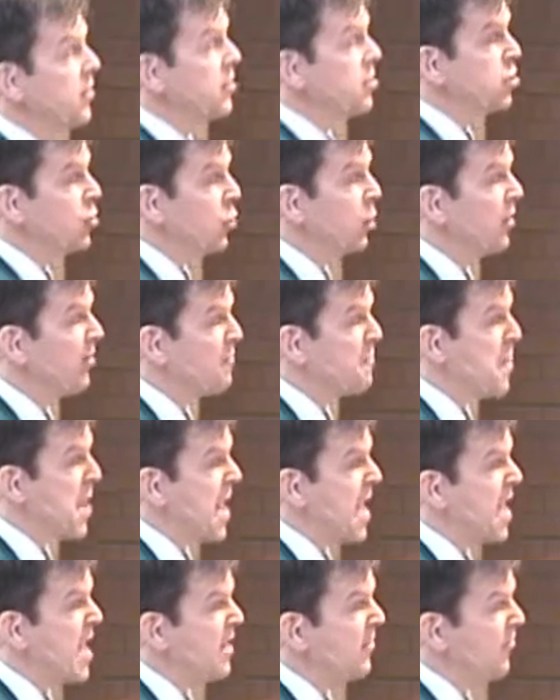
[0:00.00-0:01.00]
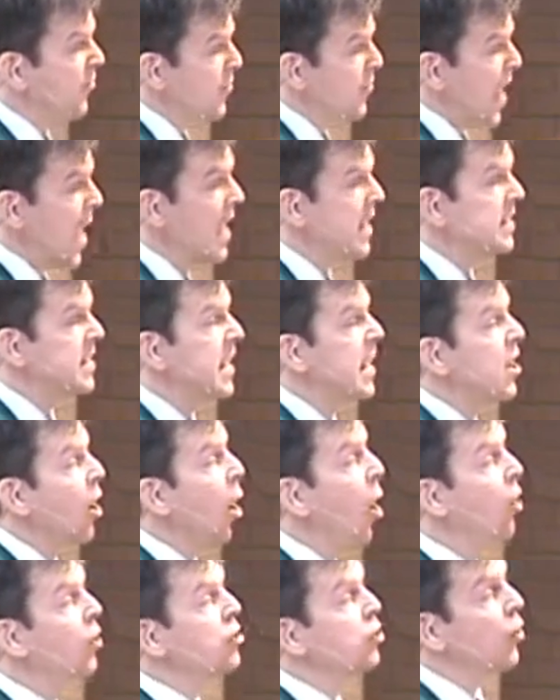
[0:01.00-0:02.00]
that you would have paid for that debt
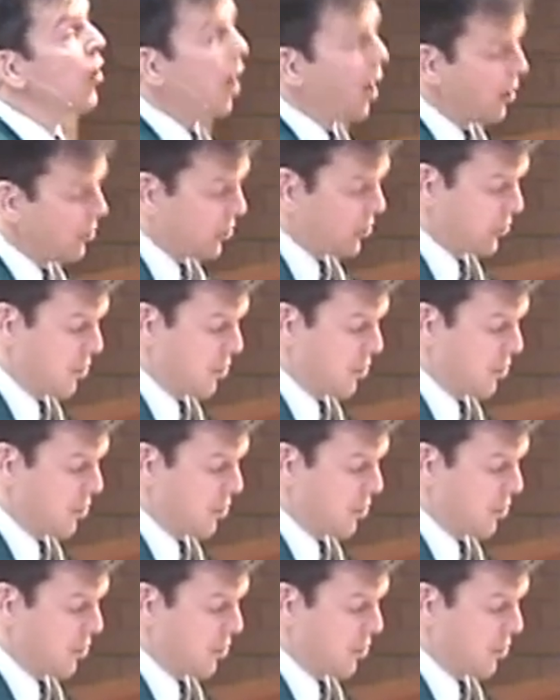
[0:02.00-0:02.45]
on your other